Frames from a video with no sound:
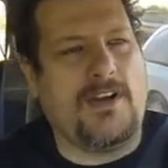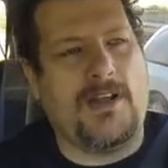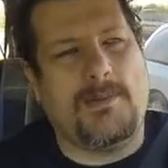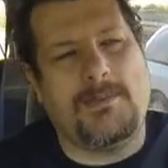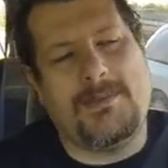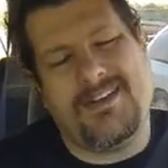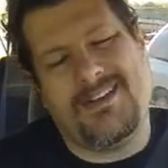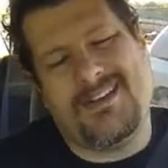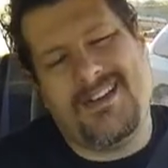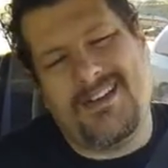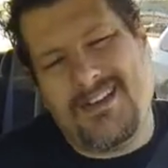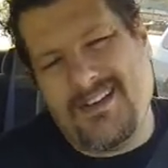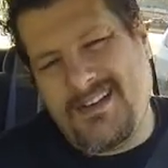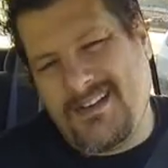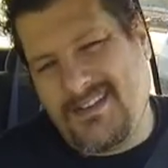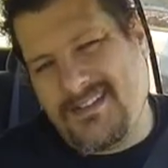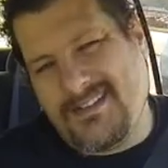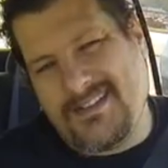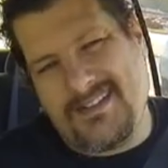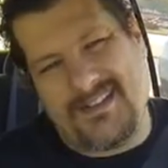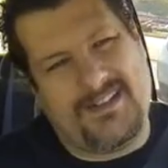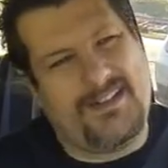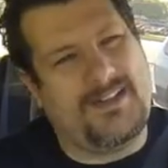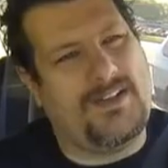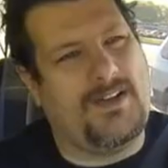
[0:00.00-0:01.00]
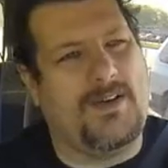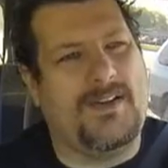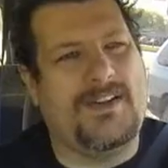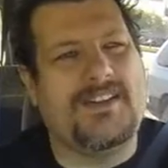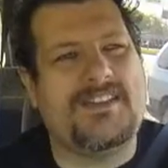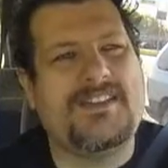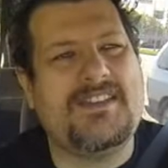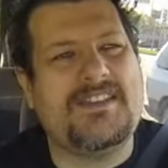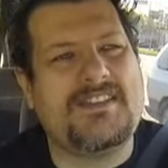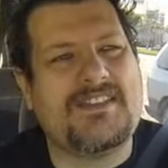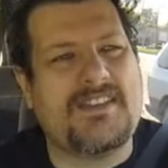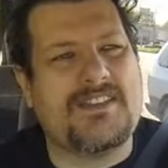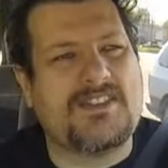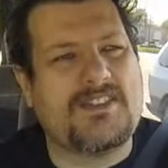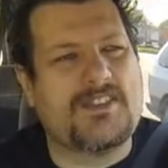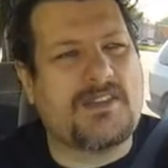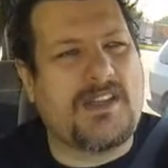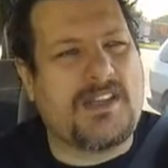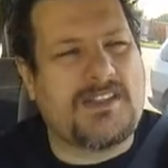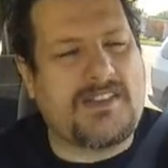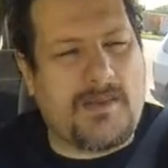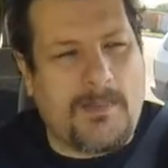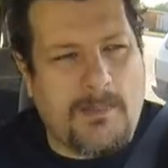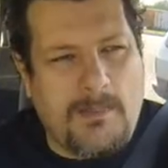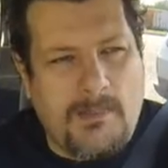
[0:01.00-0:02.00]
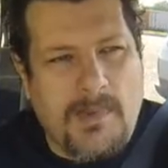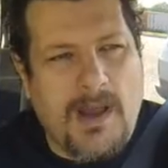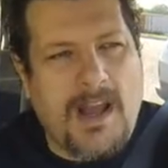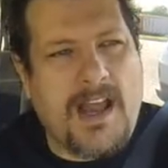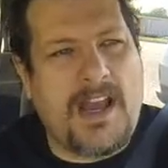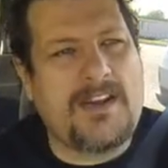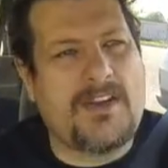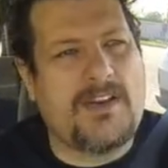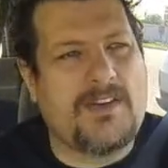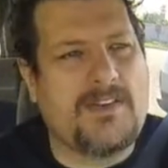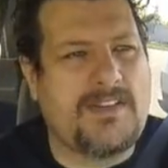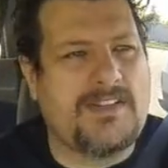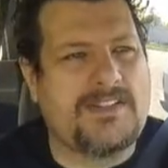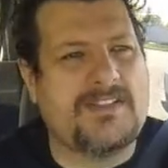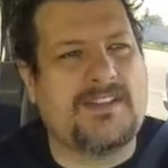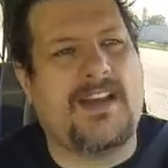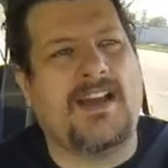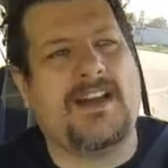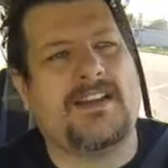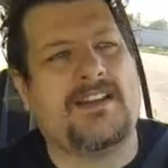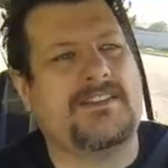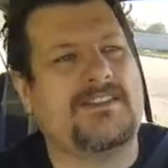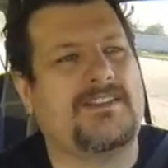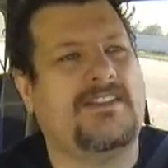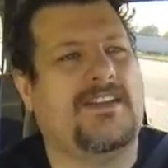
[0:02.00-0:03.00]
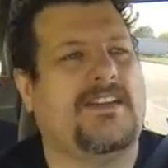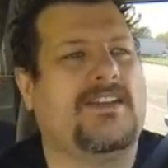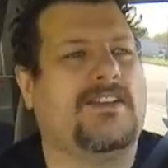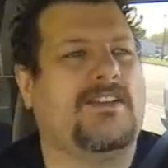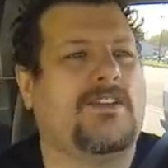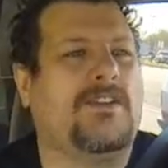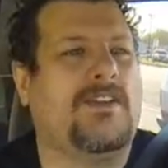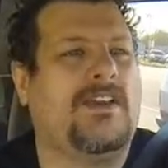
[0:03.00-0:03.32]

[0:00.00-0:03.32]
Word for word: I'm like, no, no, no, you know, it's just a, it's a minor design aesthetic,